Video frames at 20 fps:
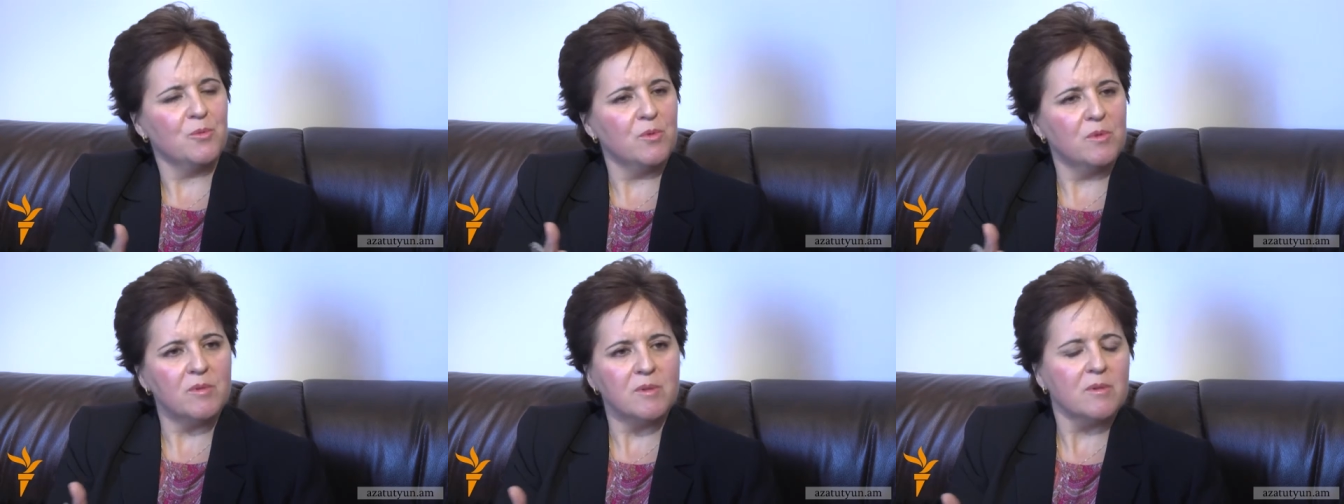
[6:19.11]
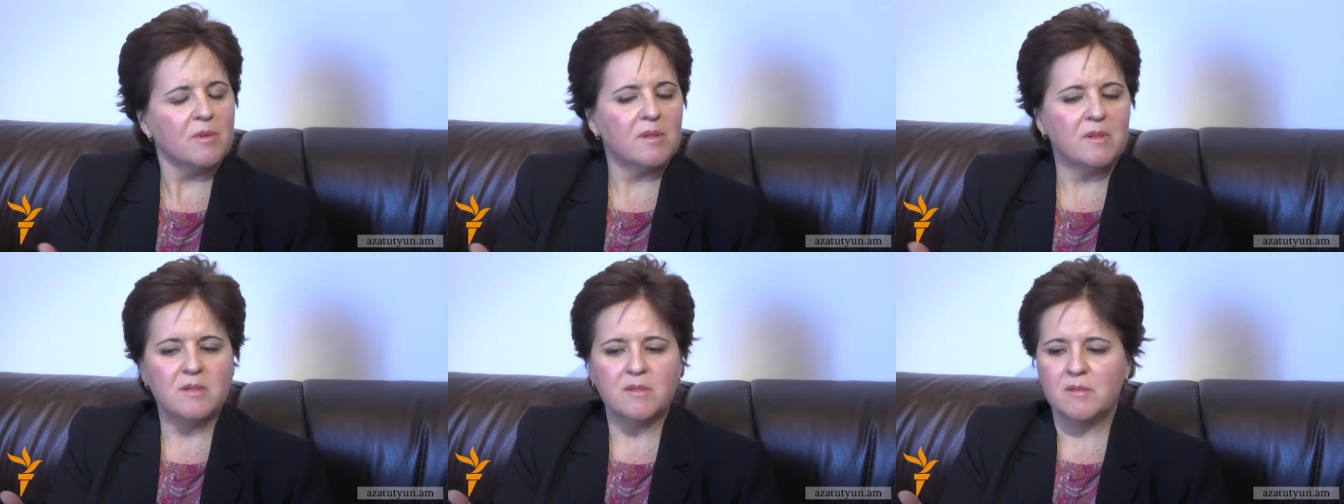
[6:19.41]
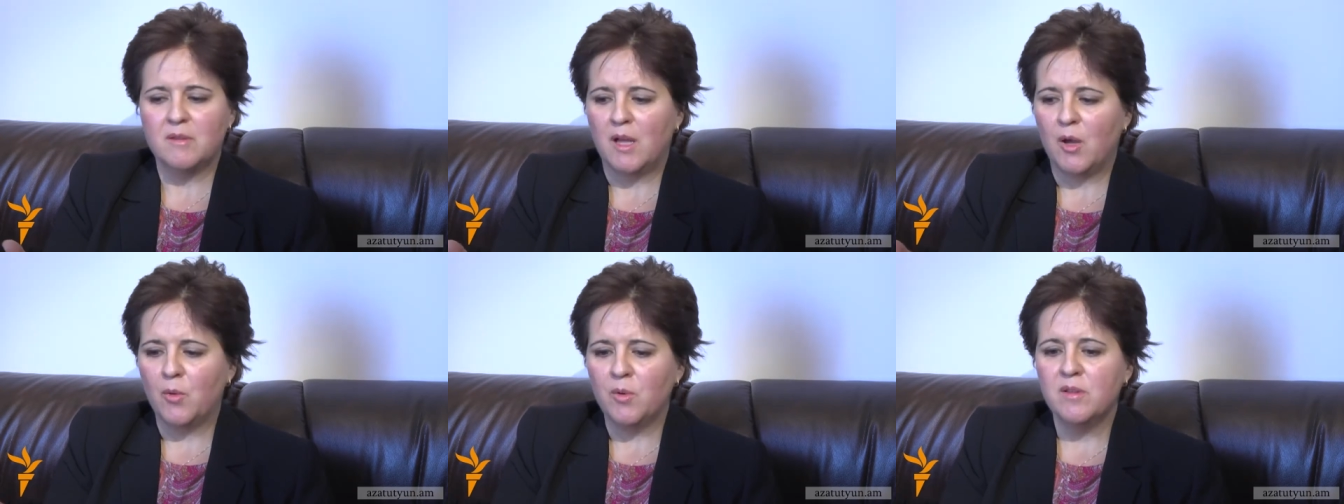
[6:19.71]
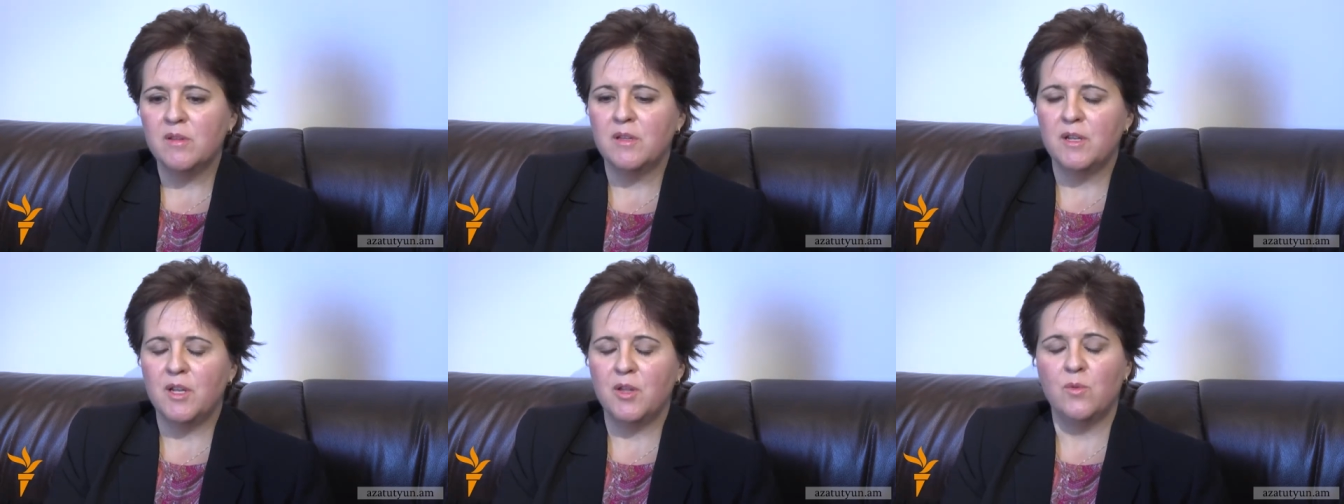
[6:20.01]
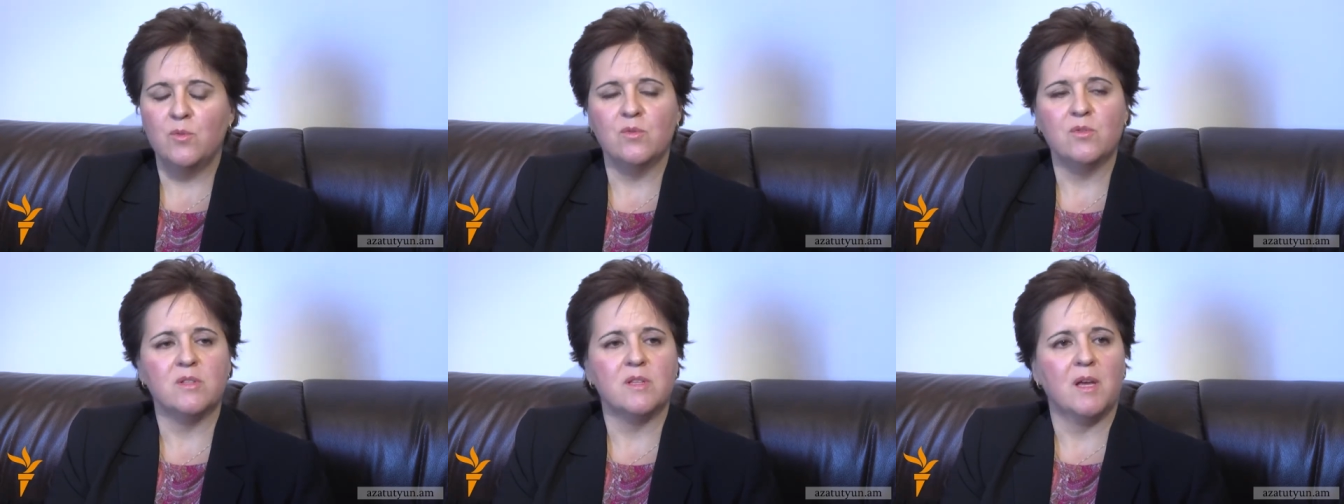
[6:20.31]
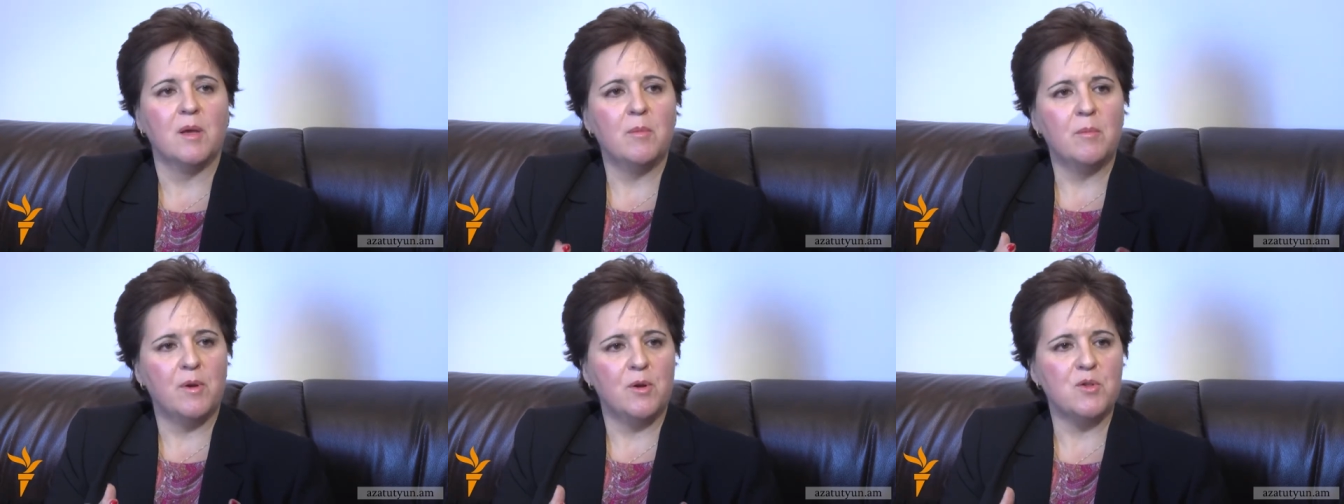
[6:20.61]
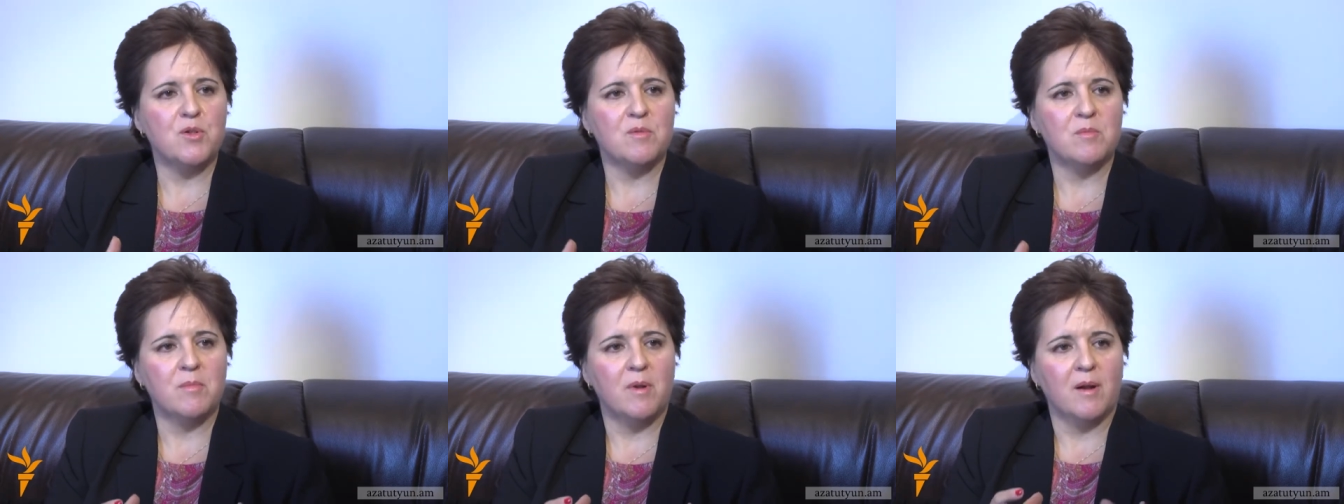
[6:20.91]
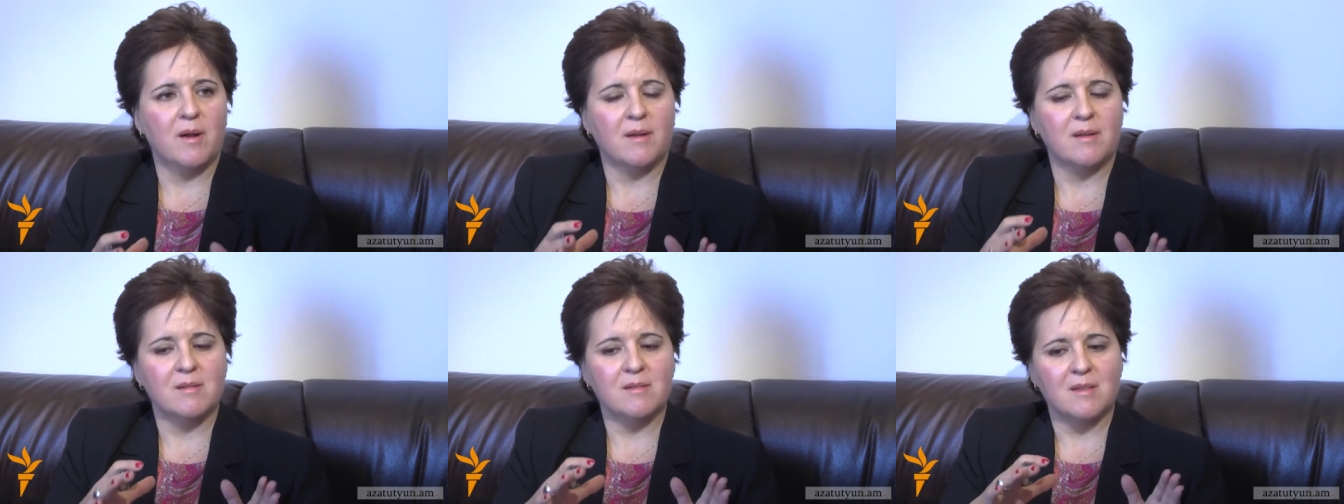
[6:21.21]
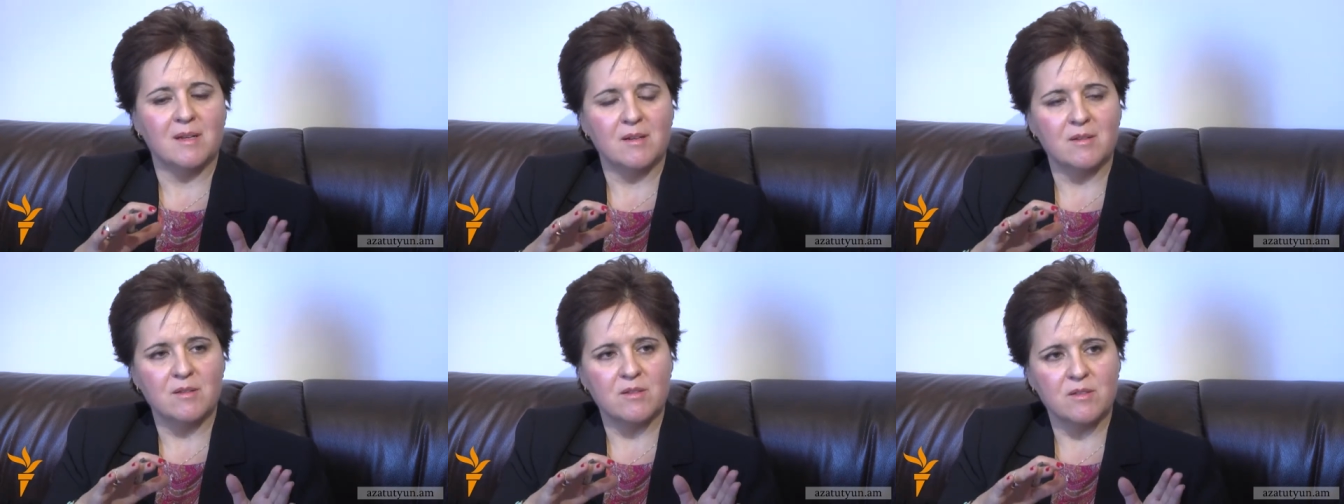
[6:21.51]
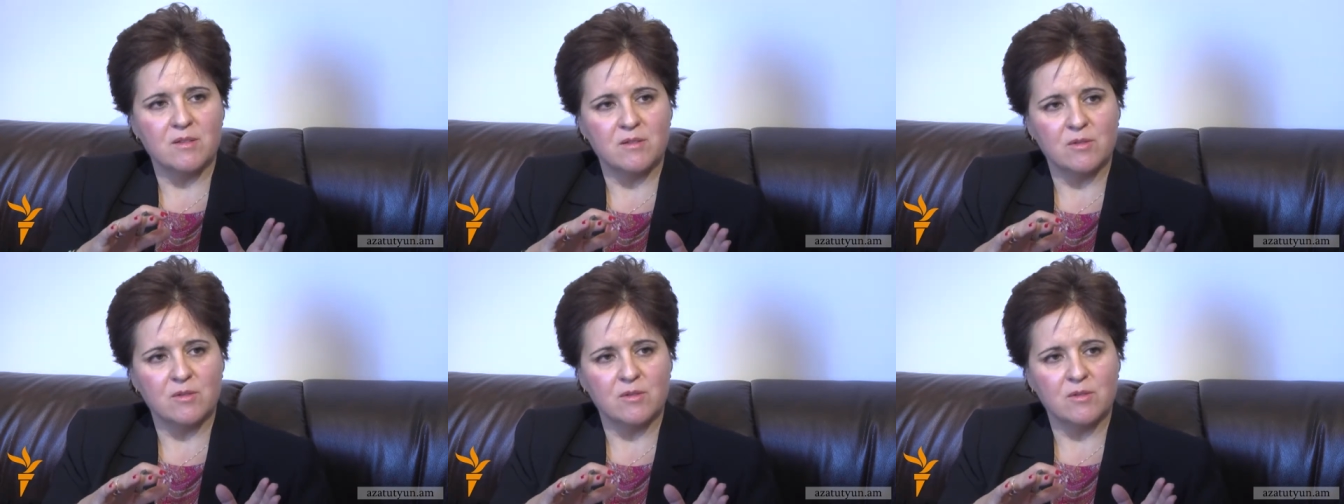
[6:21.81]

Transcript: It's now in the news that emerging markets are